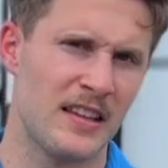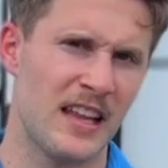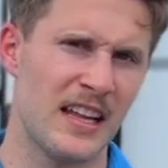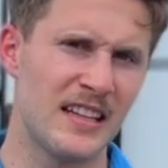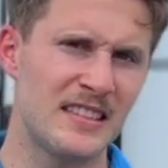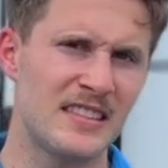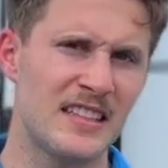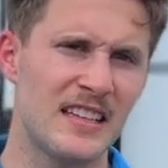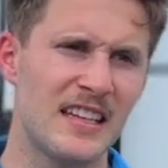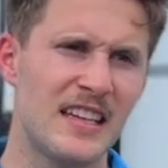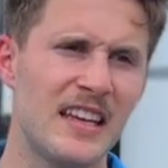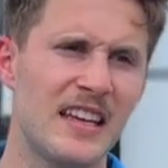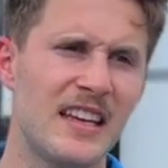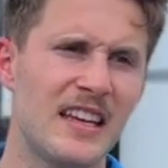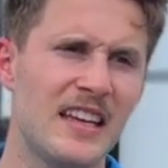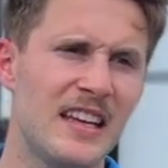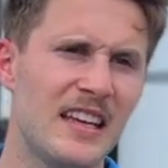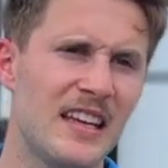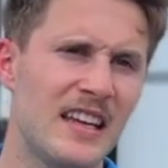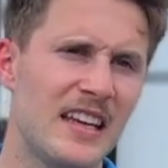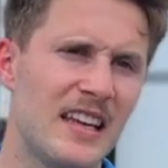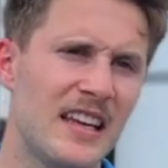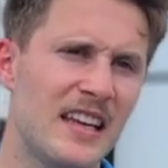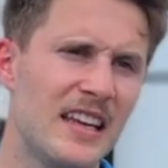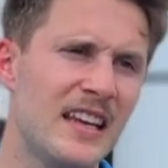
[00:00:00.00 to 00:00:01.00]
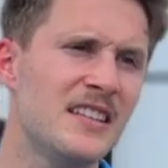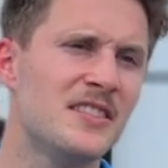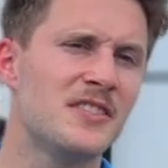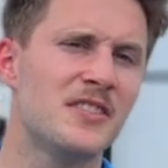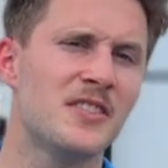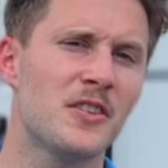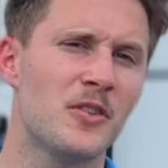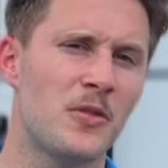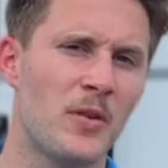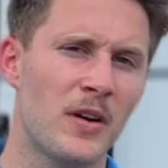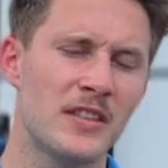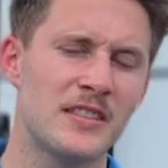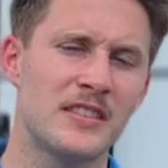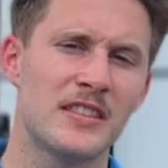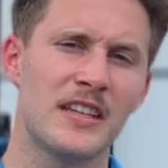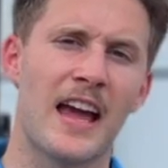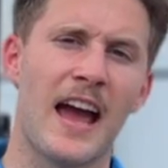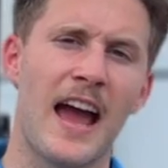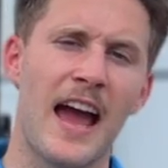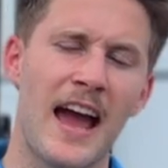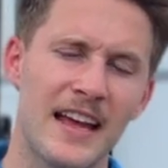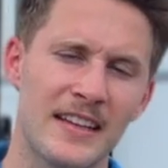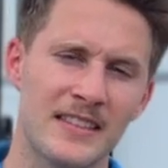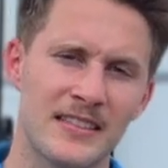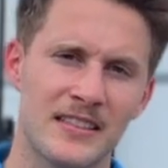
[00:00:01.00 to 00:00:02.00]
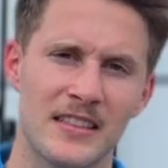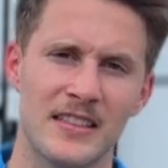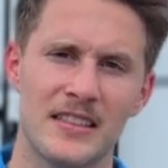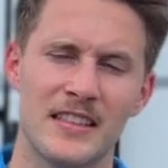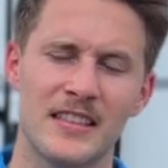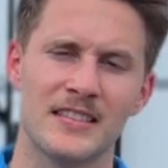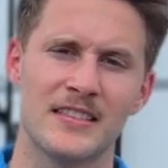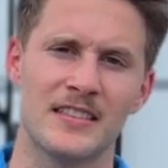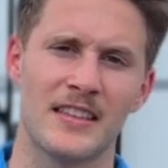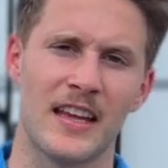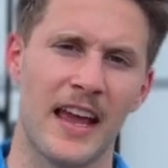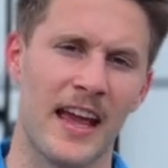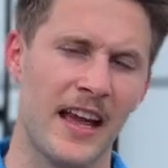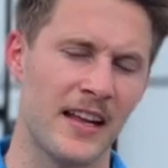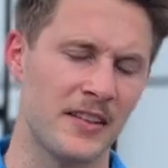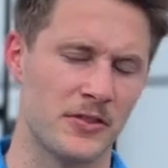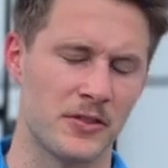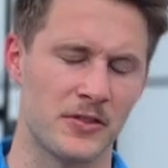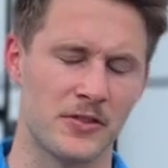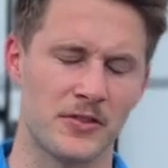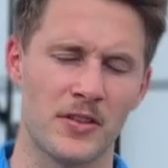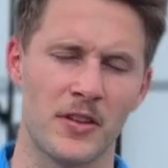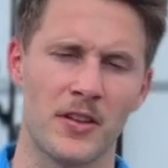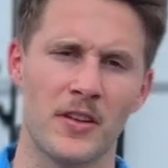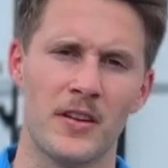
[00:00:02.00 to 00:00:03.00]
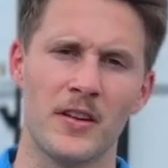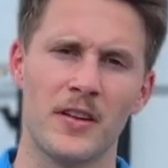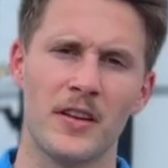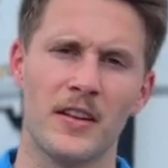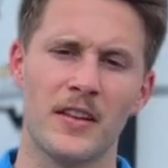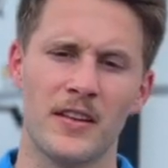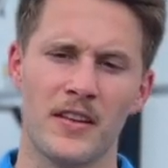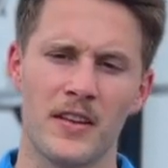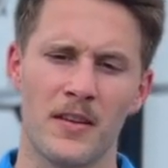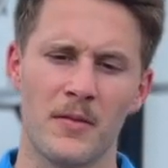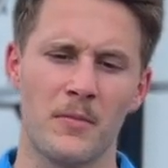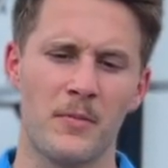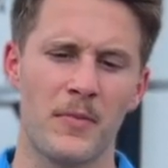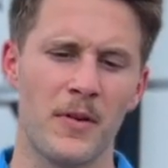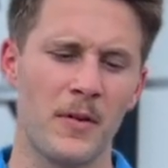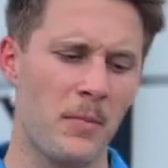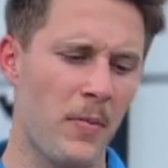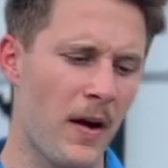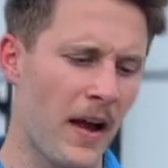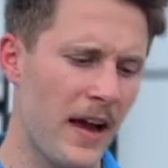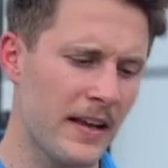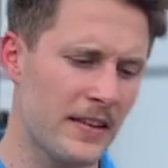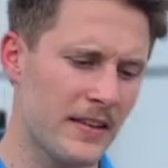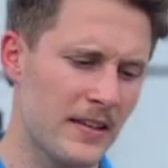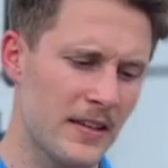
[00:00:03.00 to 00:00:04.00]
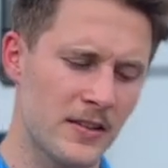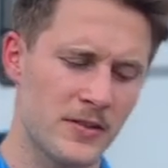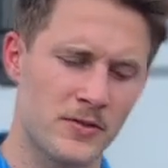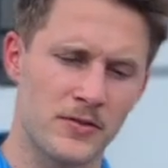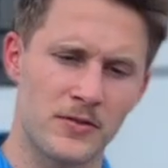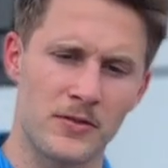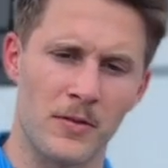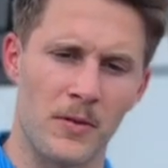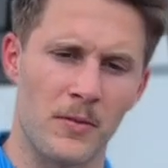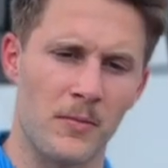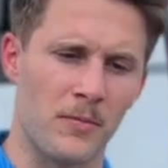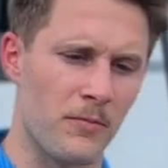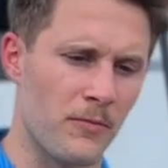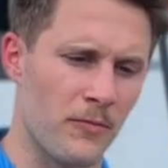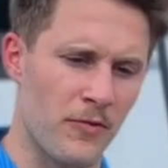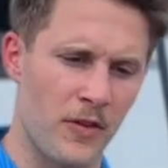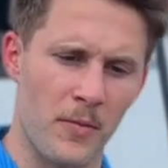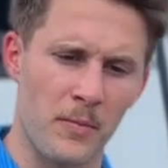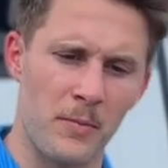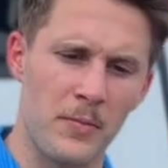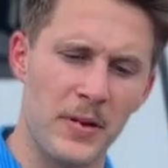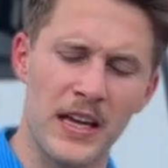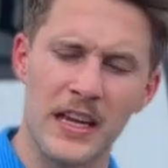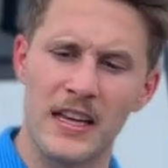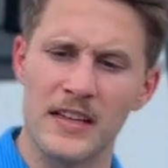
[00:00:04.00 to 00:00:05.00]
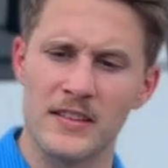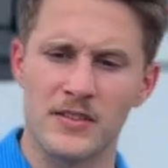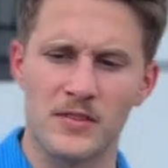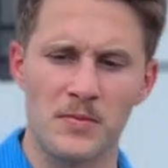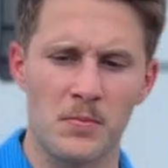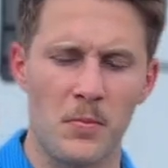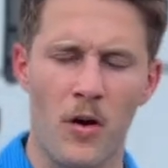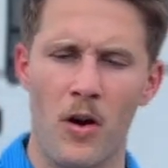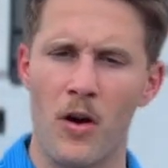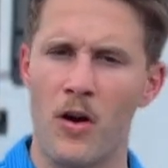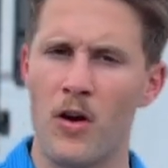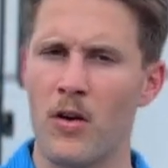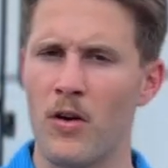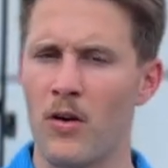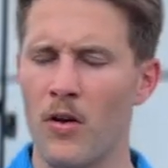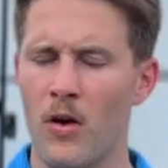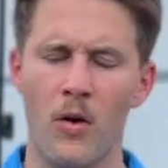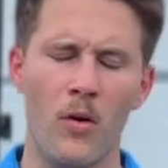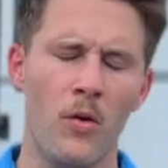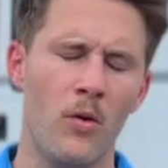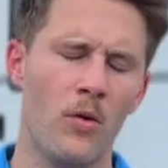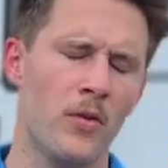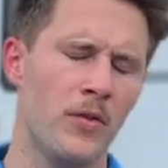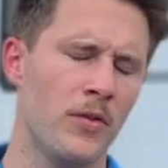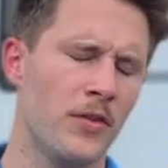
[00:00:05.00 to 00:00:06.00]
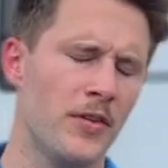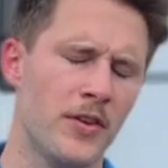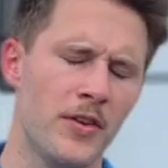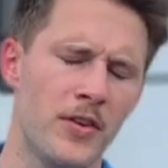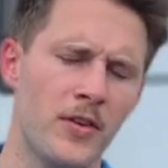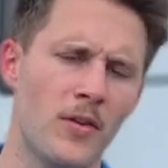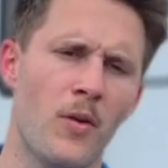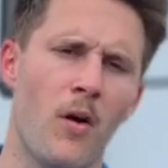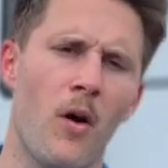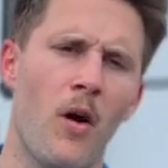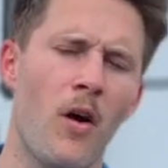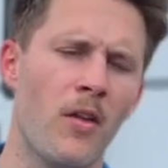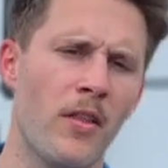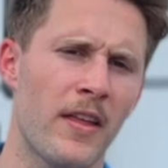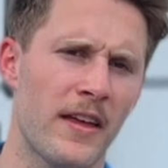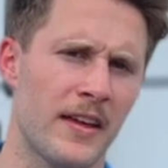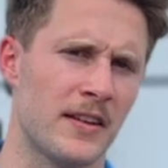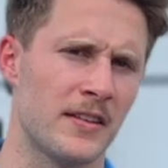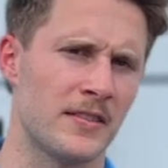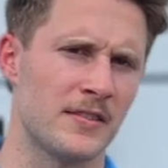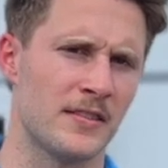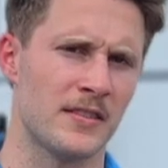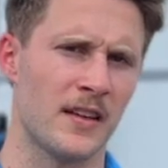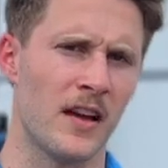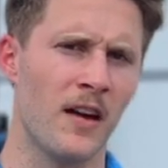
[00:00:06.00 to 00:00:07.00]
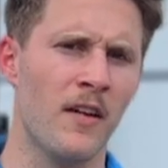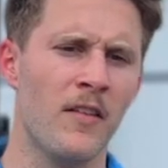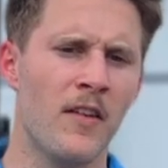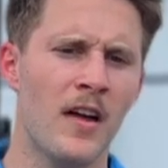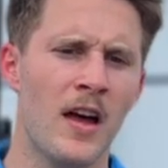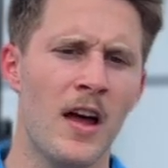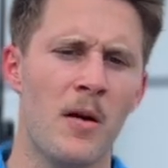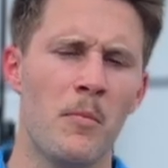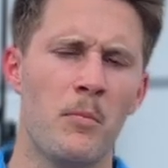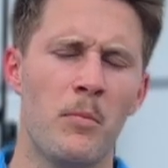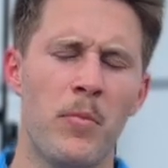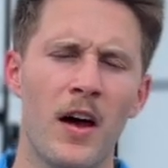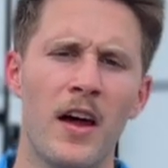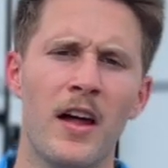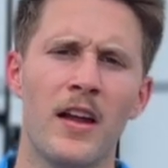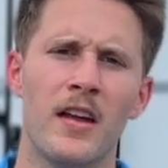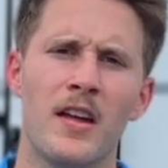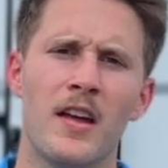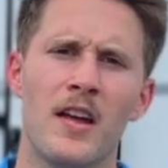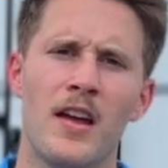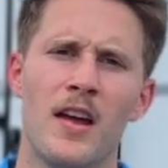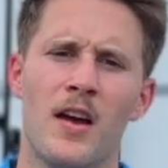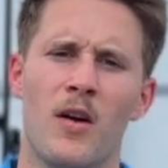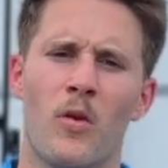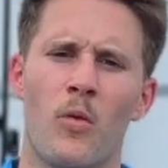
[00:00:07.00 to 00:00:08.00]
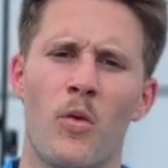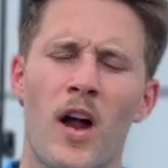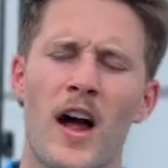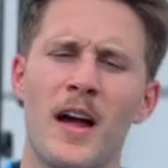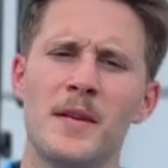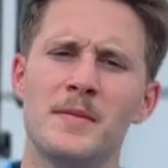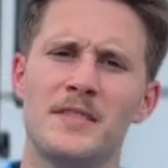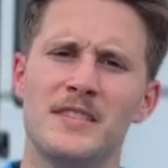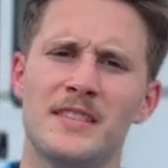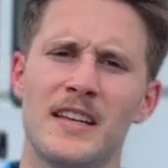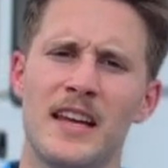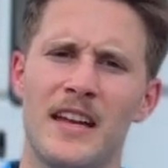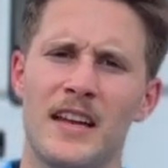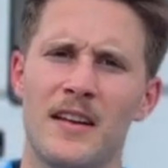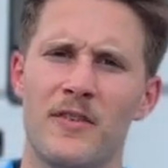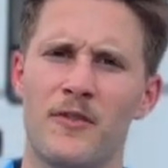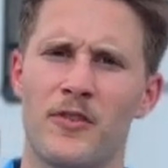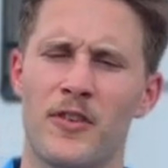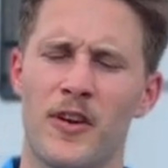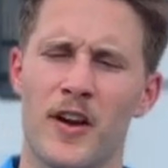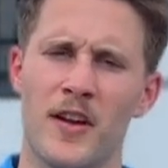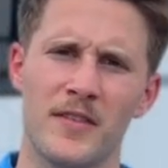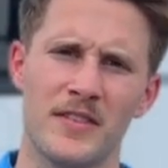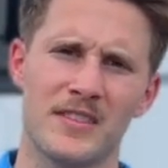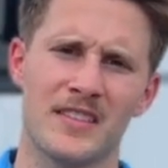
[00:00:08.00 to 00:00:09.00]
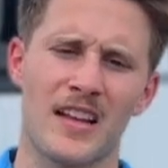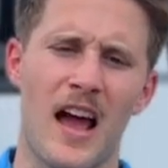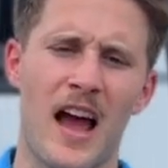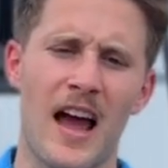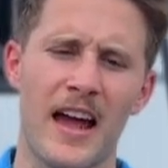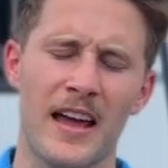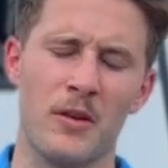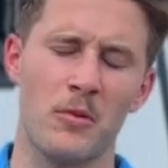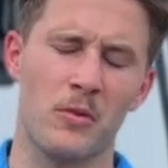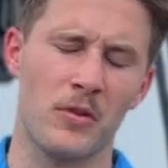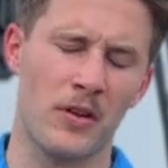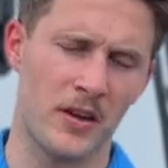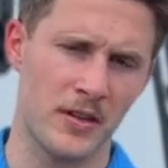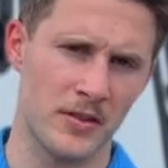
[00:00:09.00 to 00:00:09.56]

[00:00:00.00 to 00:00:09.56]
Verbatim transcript: That's an easier question to ask than it is to answer. So they're, they're buying things from, from big and small, old, new, all that good stuff. But what I'm standing in front of is a Hike